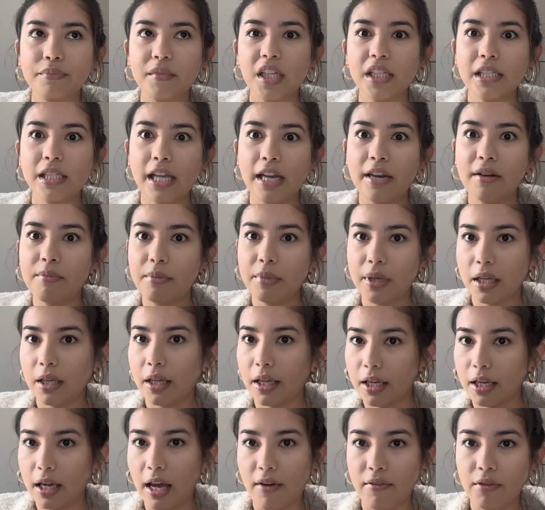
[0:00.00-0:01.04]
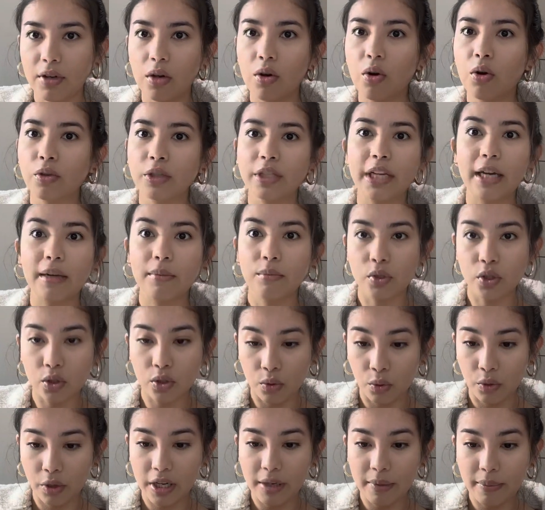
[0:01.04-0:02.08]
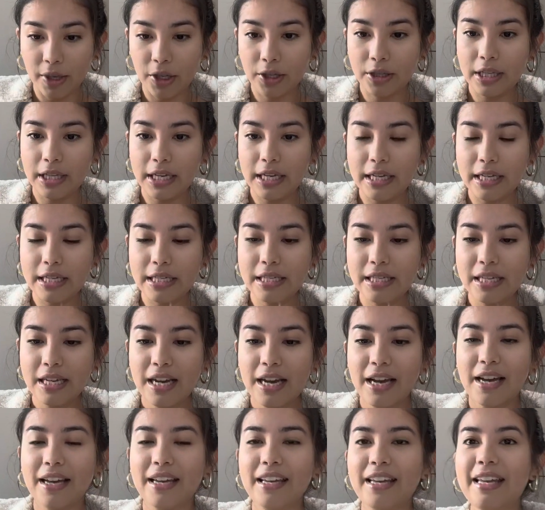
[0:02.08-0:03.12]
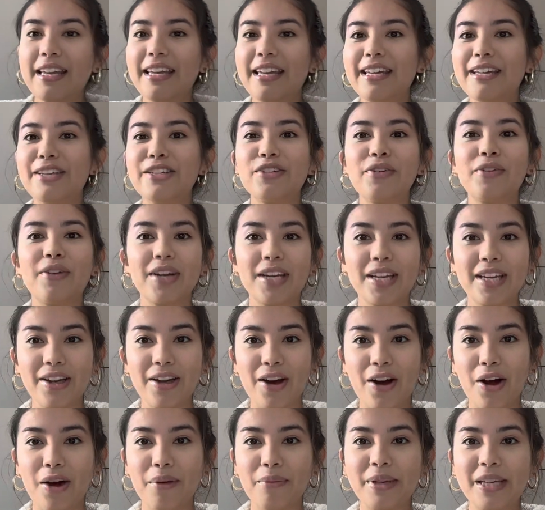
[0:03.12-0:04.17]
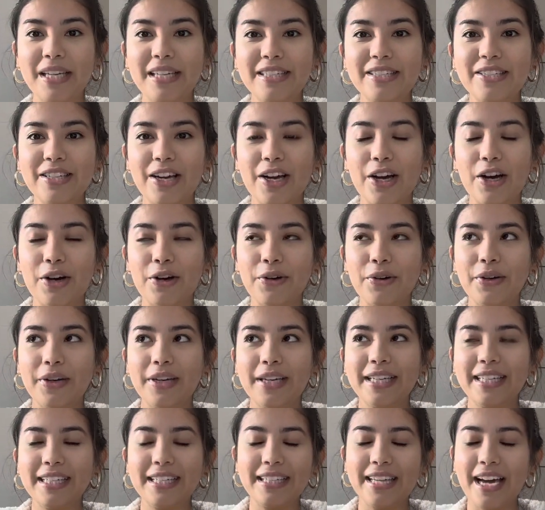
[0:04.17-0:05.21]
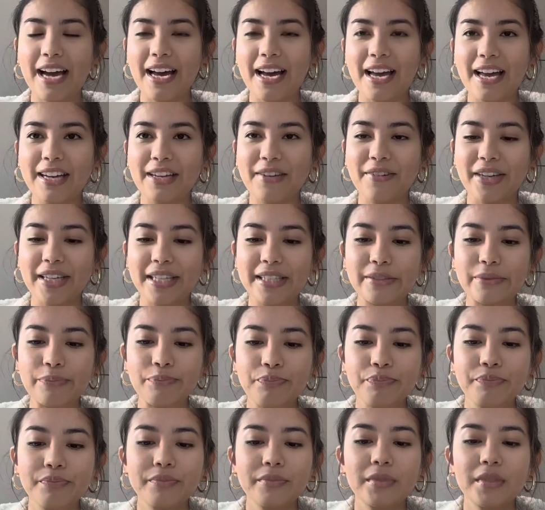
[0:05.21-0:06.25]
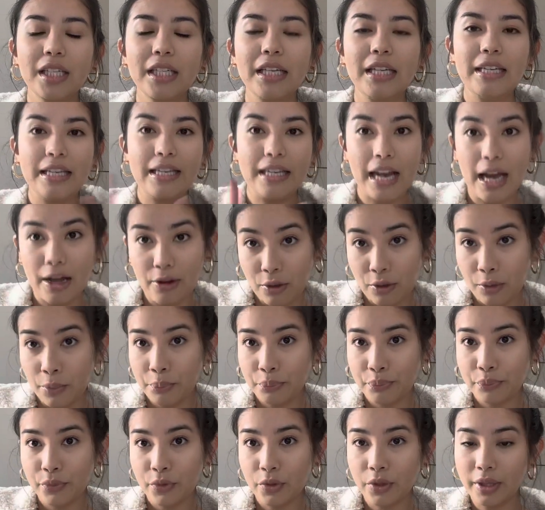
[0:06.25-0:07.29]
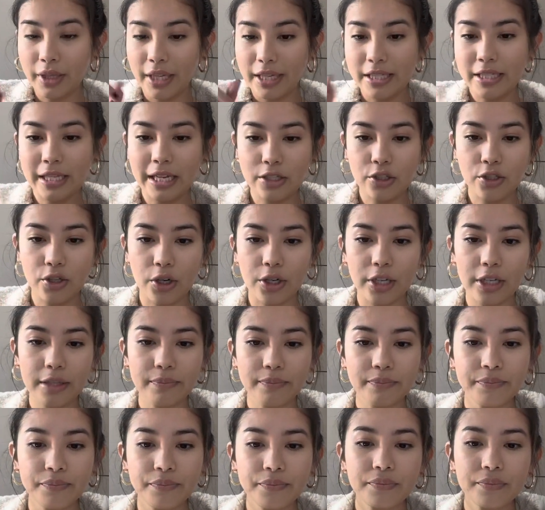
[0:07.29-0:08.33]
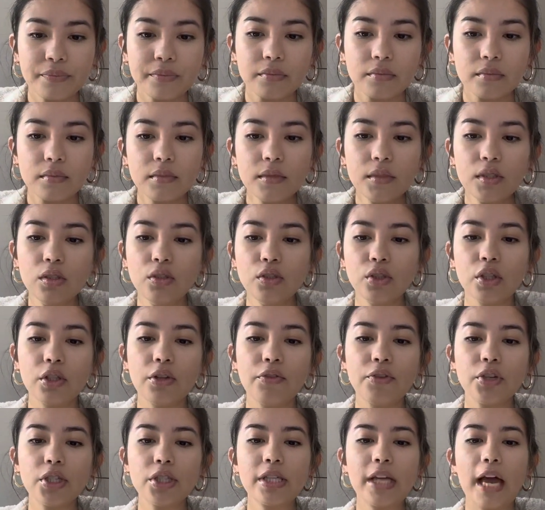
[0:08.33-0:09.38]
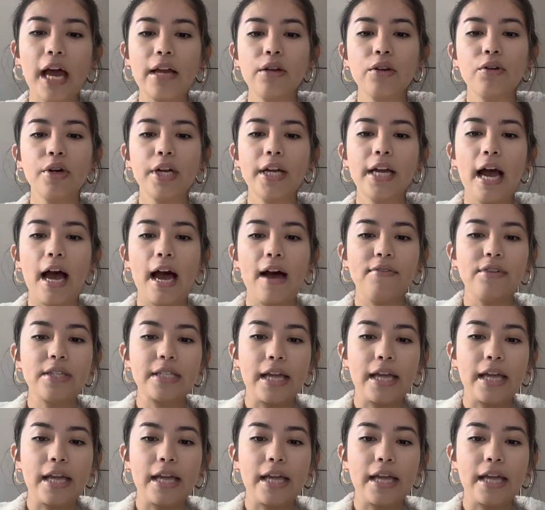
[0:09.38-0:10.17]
instead of me like having a whole damn story about these each fucking hobby. So yeah, anyways, now let's get started. So the first category I have is